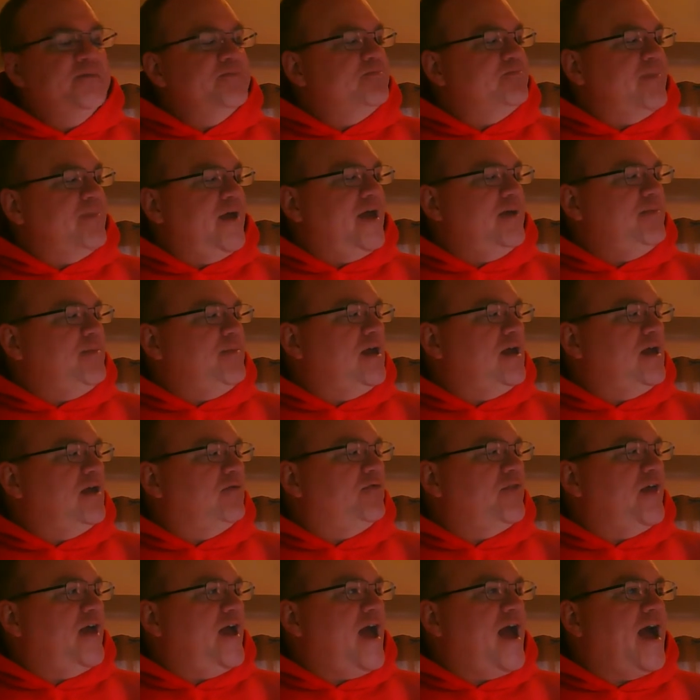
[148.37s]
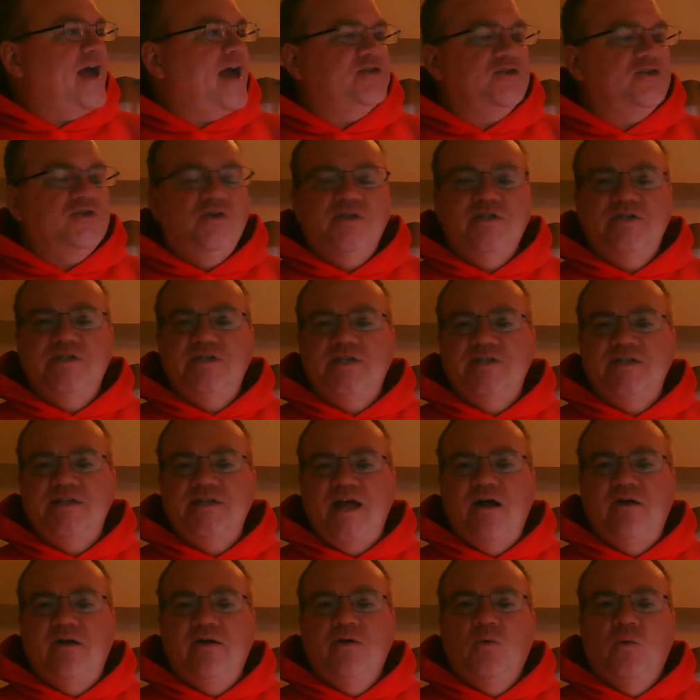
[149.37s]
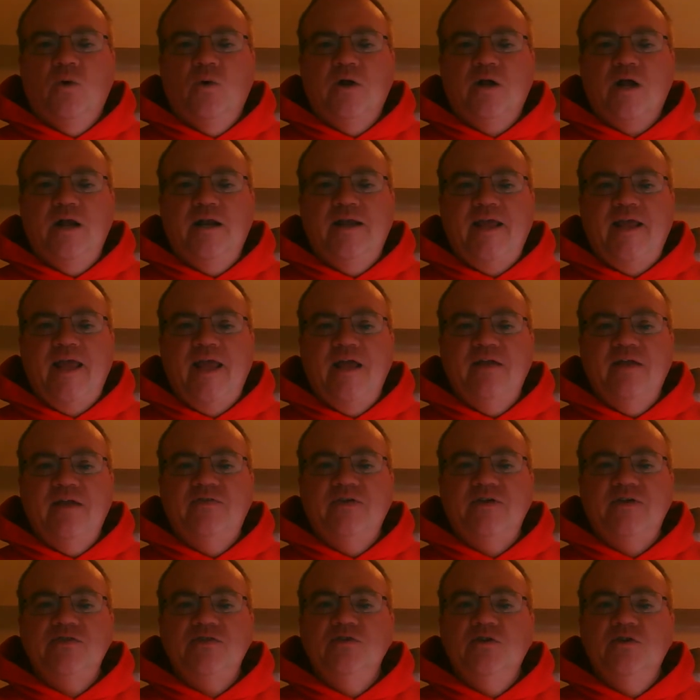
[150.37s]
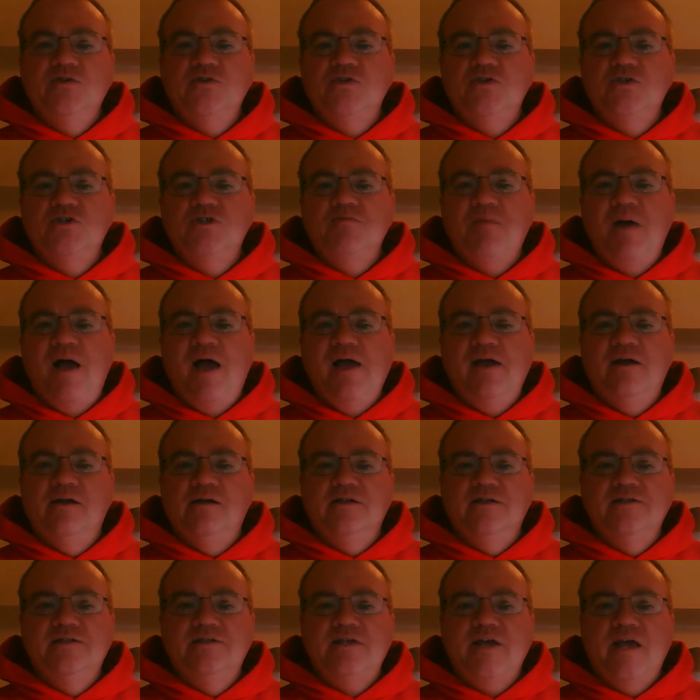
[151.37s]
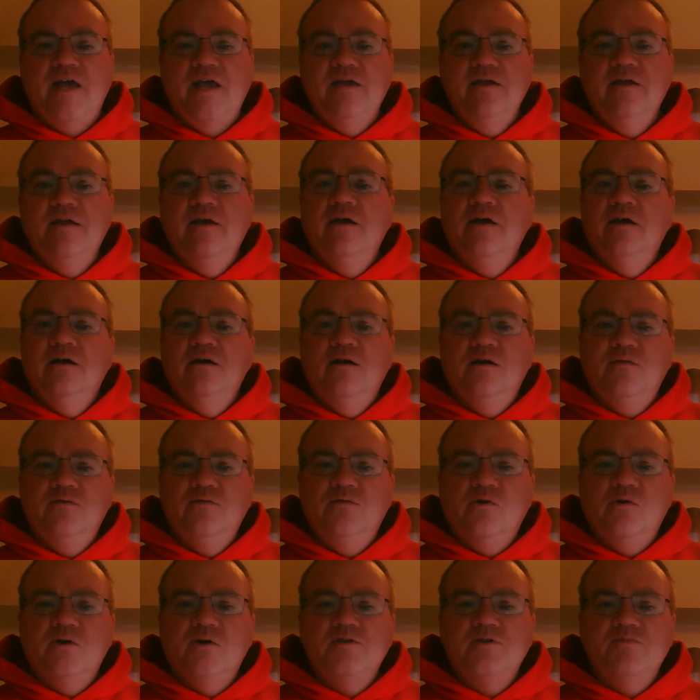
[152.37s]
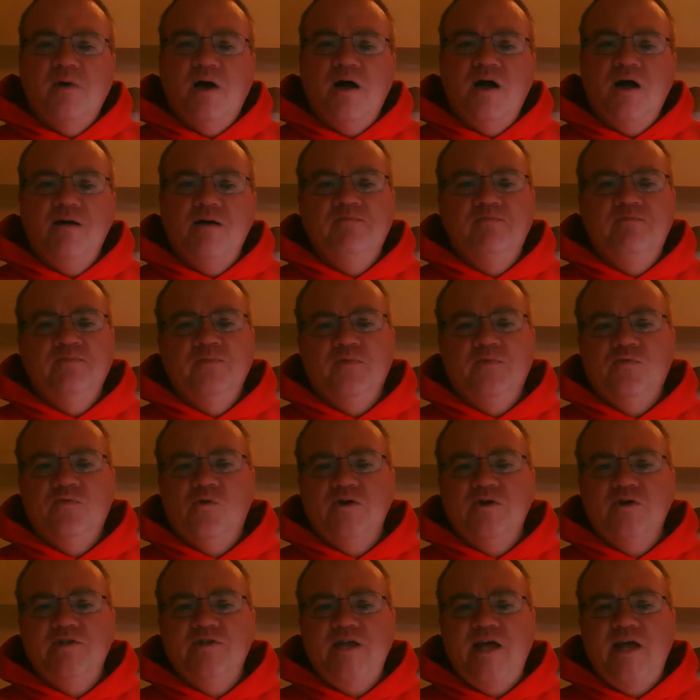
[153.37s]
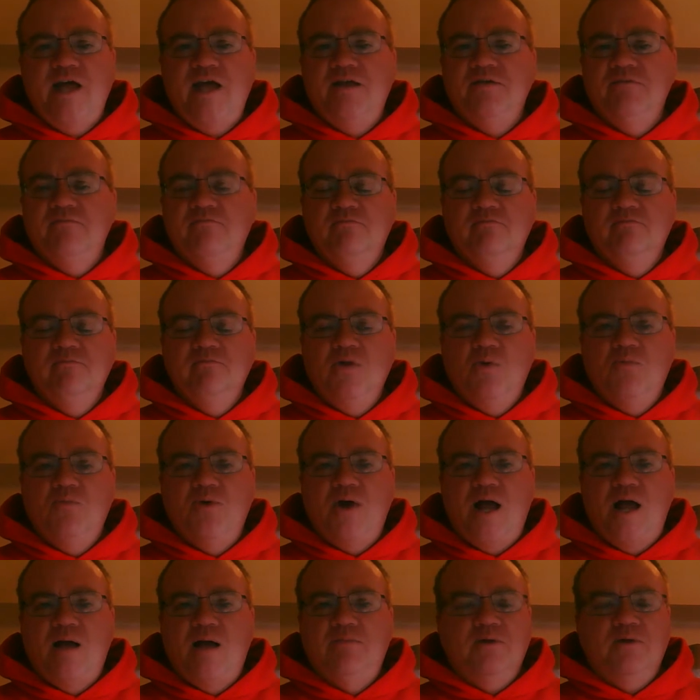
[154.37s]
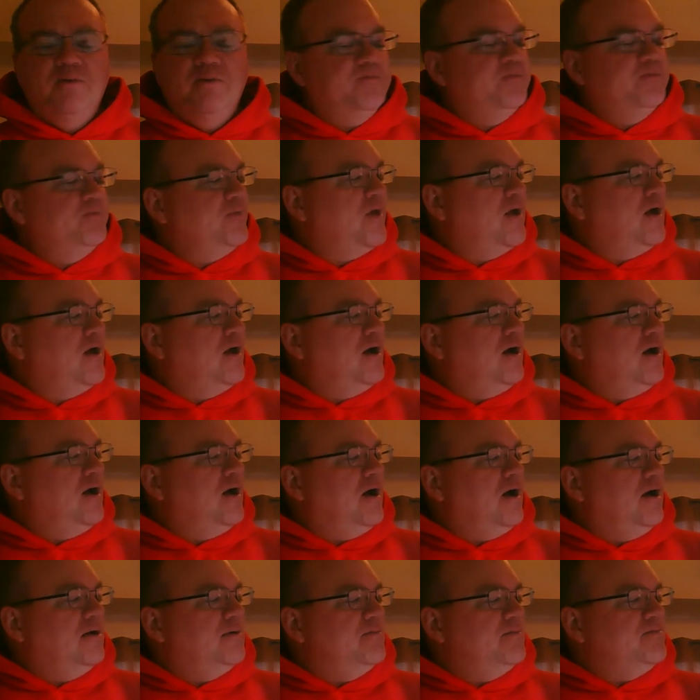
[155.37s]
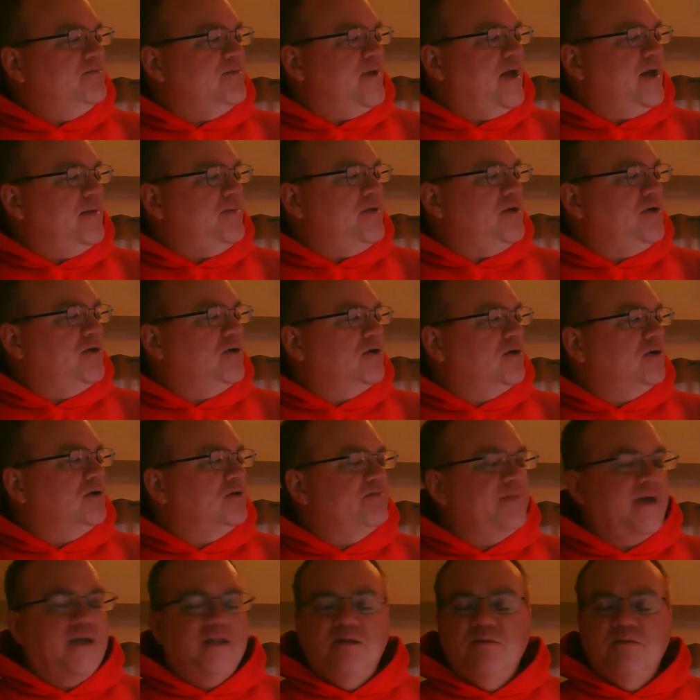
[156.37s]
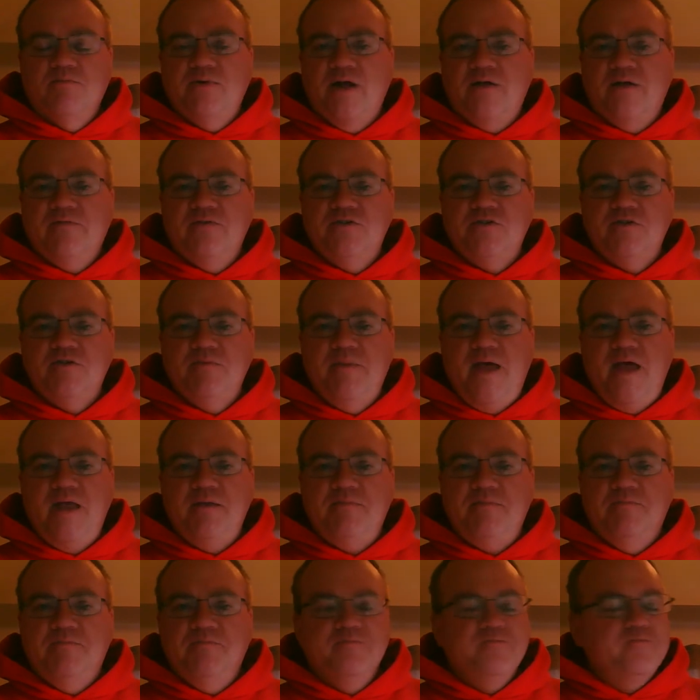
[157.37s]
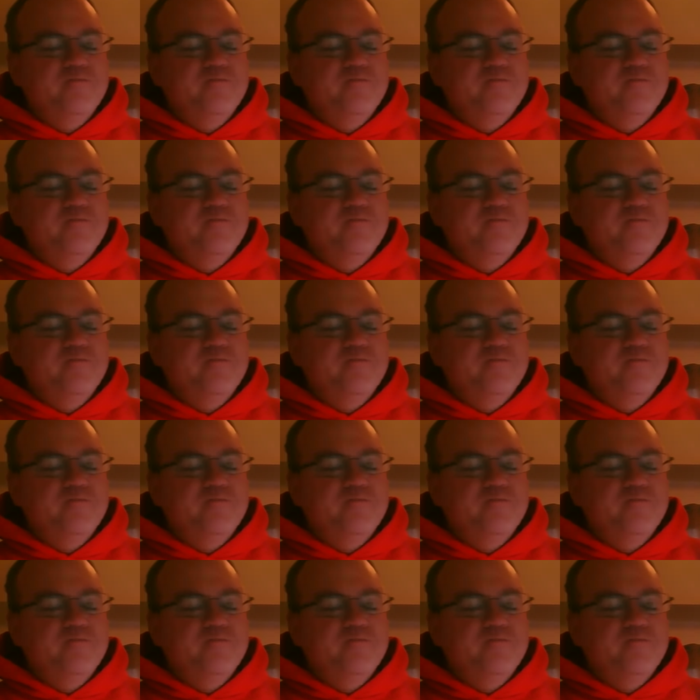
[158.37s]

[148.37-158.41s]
Maybe if they ask you to sit down and work on Canvas, you'll just smile and say, Of course, mom. Of course, dad. No problem. Uh, maybe you'll make them breakfast in bed.